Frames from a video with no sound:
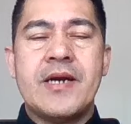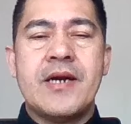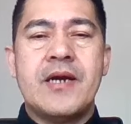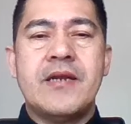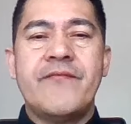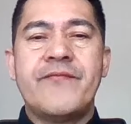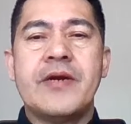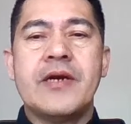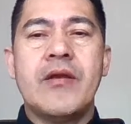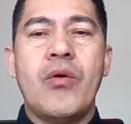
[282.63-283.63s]
and they
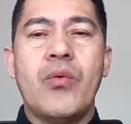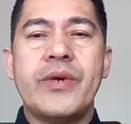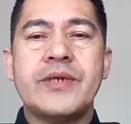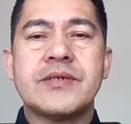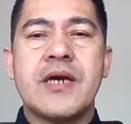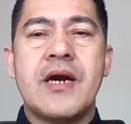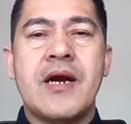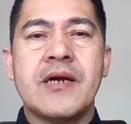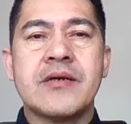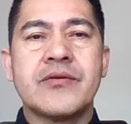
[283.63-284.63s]
feel always
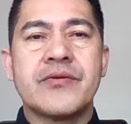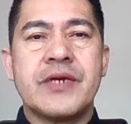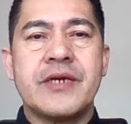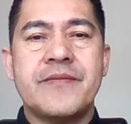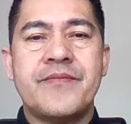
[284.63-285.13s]
hungry.